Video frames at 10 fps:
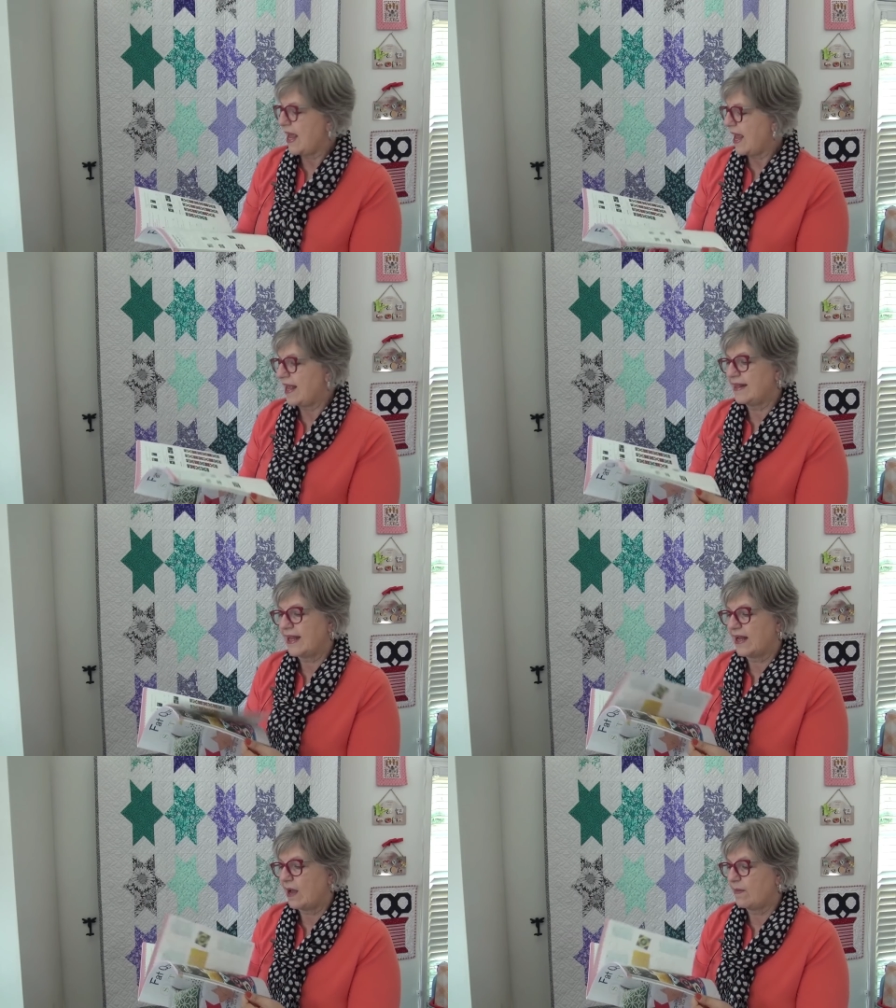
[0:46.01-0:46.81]
and
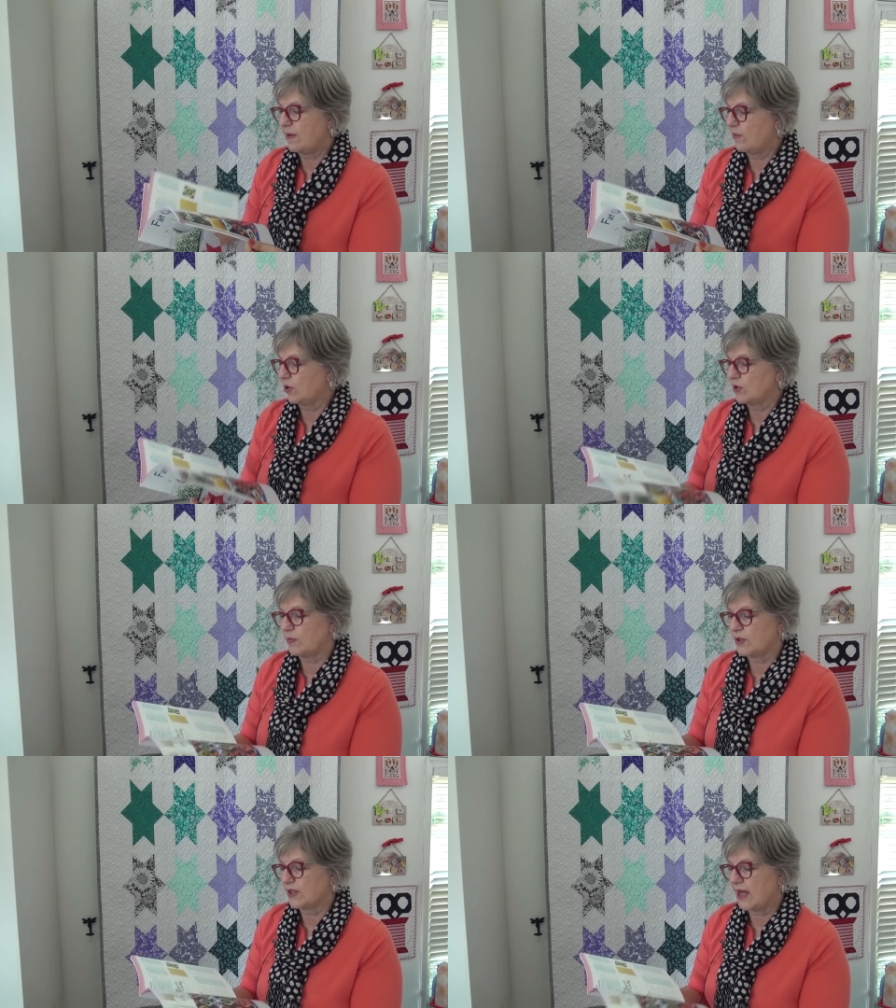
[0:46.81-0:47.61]
they come in
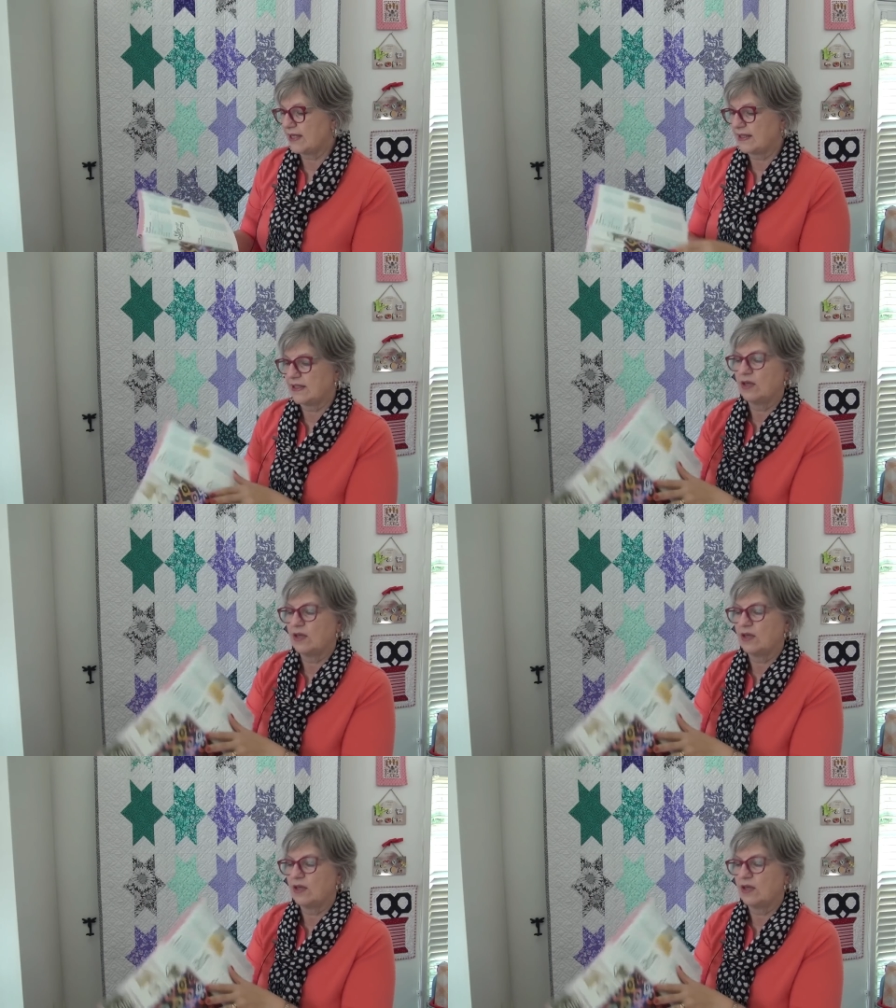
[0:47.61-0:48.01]
multiple sizes.